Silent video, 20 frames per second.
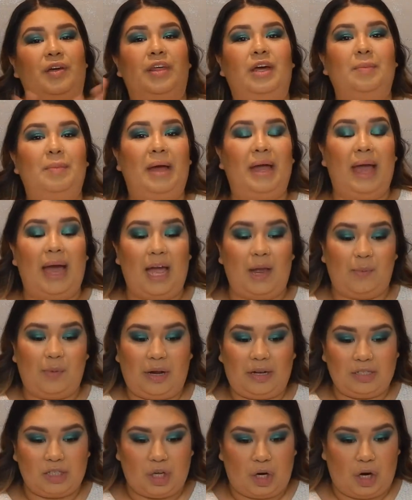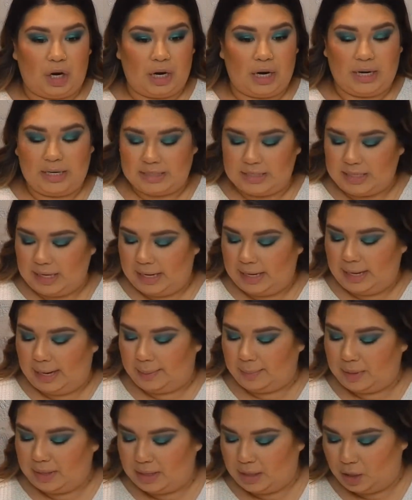that my eyebrows are done,
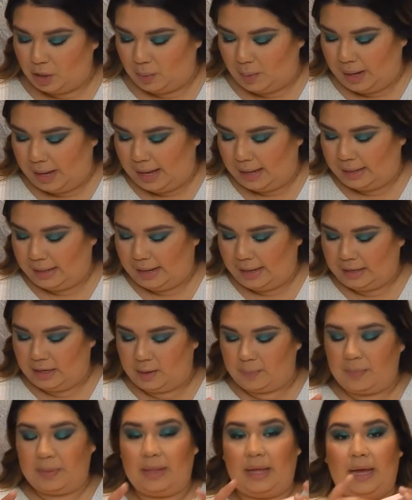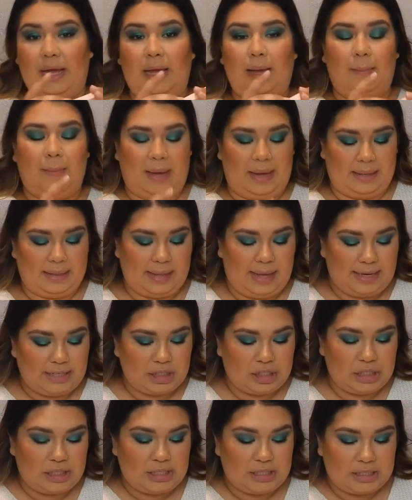I'm going to go ahead and apply my
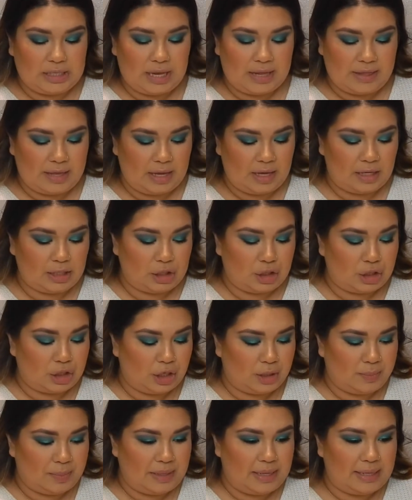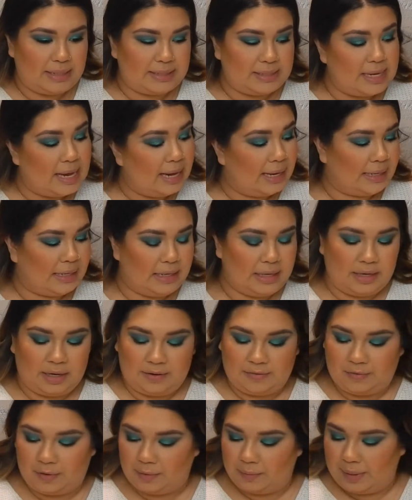lashes. They should be tacky
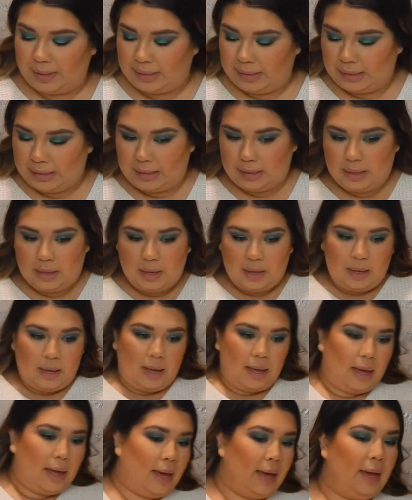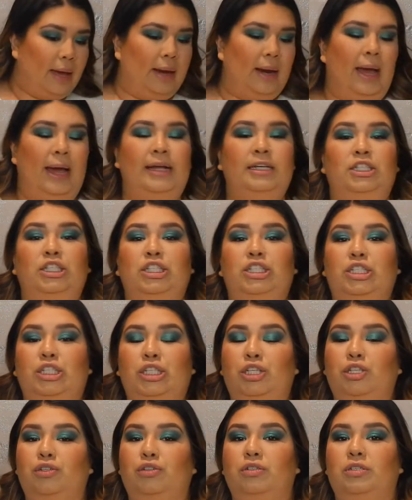enough already, and I just
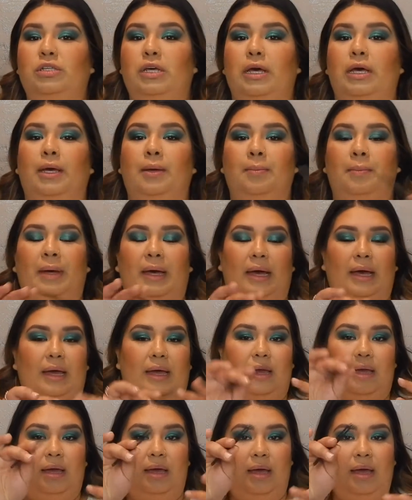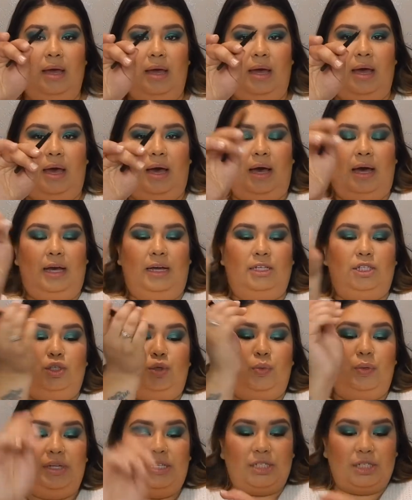use my
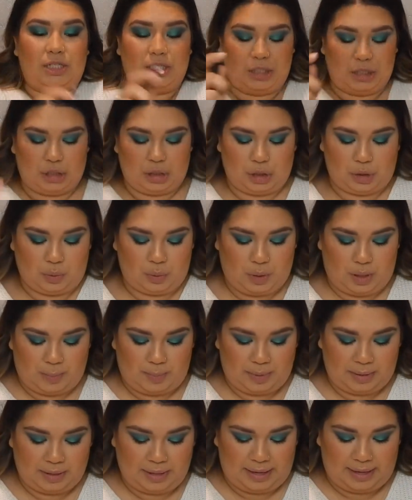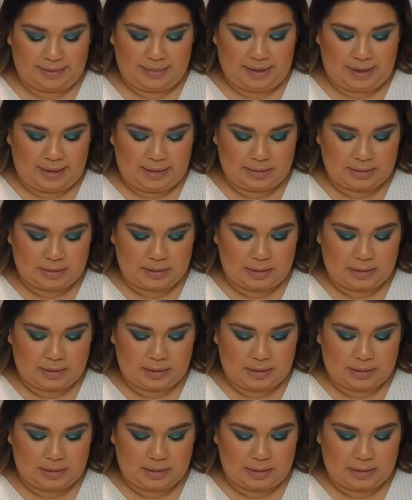tweezers to apply that.